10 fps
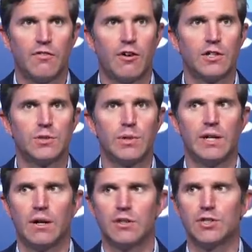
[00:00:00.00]
Well, first,
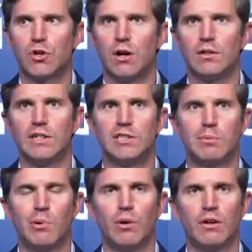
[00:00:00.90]
we are strongly
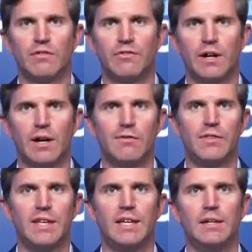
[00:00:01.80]
supportive
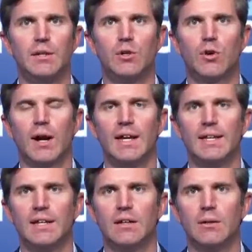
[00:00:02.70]
of the
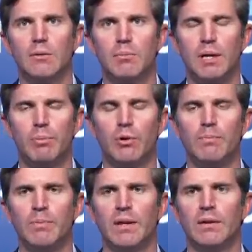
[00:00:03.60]
Ukrainian
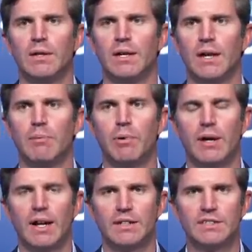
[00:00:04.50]
people. I
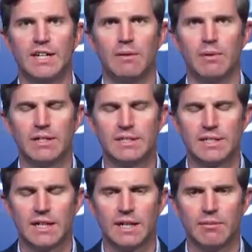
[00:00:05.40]
put out a statement
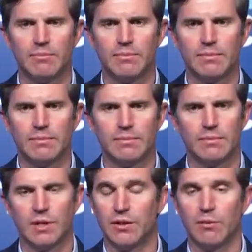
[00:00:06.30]

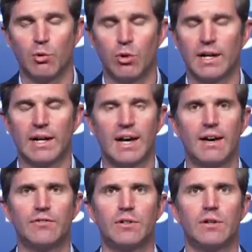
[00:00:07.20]
about the morning
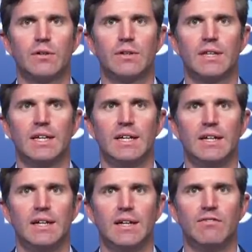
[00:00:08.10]
after
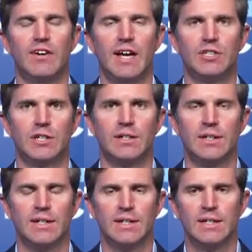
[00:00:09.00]
the invasion